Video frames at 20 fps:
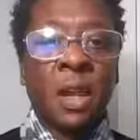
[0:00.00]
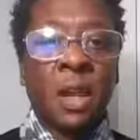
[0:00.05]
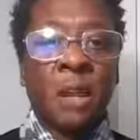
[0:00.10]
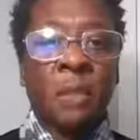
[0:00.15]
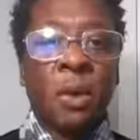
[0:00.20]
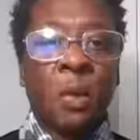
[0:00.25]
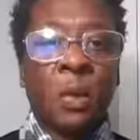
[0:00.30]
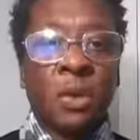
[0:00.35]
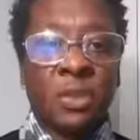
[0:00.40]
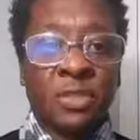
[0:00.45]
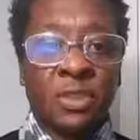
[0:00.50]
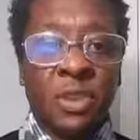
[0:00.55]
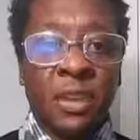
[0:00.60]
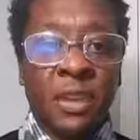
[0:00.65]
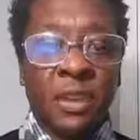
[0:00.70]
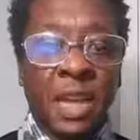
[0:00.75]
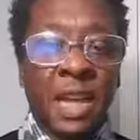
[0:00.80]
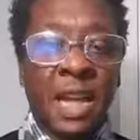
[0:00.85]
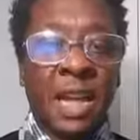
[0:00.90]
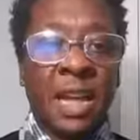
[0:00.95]
But once they're
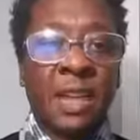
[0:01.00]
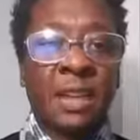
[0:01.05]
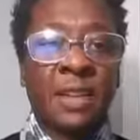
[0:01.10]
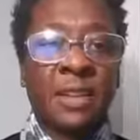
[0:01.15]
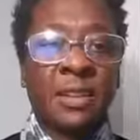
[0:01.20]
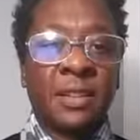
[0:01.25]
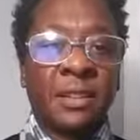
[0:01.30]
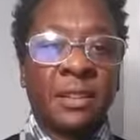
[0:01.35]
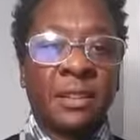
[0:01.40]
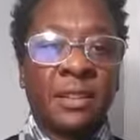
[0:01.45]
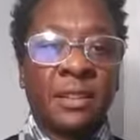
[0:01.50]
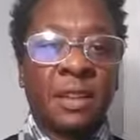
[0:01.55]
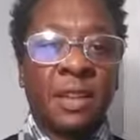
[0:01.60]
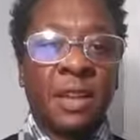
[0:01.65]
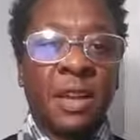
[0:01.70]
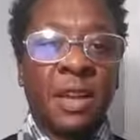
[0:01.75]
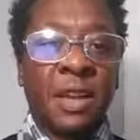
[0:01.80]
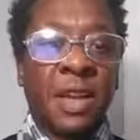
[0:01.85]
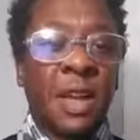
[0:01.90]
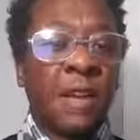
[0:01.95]
dead,
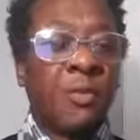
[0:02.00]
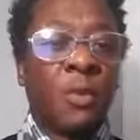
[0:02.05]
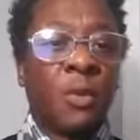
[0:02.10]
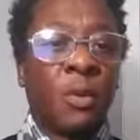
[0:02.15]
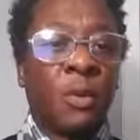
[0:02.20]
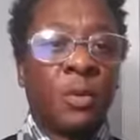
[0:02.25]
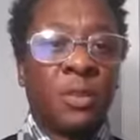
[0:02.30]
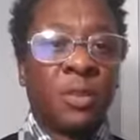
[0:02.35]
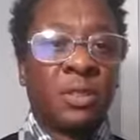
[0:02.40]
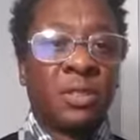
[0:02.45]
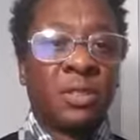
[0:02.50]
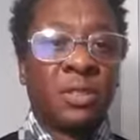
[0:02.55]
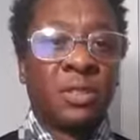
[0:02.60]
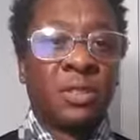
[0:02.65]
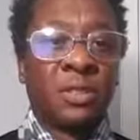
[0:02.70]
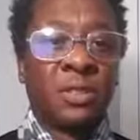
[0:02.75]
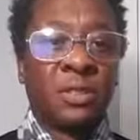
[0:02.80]
everyone wants to,